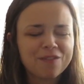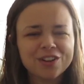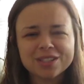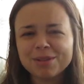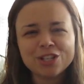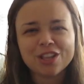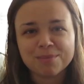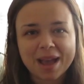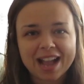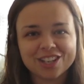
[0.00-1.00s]
But first let me show
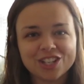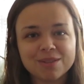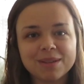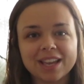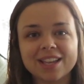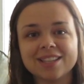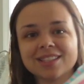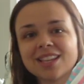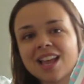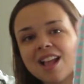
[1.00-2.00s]
you the packaging
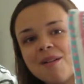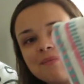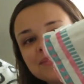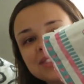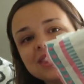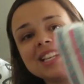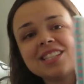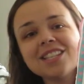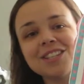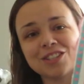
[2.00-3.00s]
because
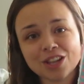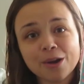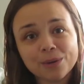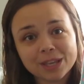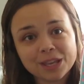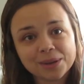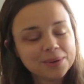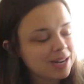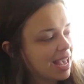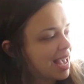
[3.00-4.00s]
this is so
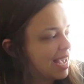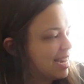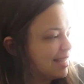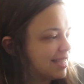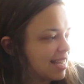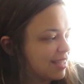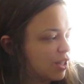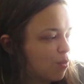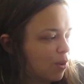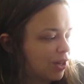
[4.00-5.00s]
cute and it says
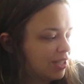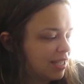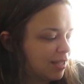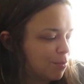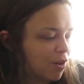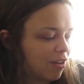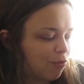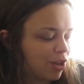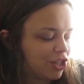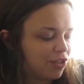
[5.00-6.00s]
the world needs more
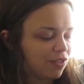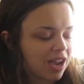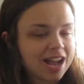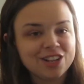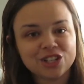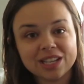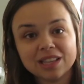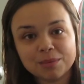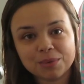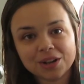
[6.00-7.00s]
of what you've got, Jadelyn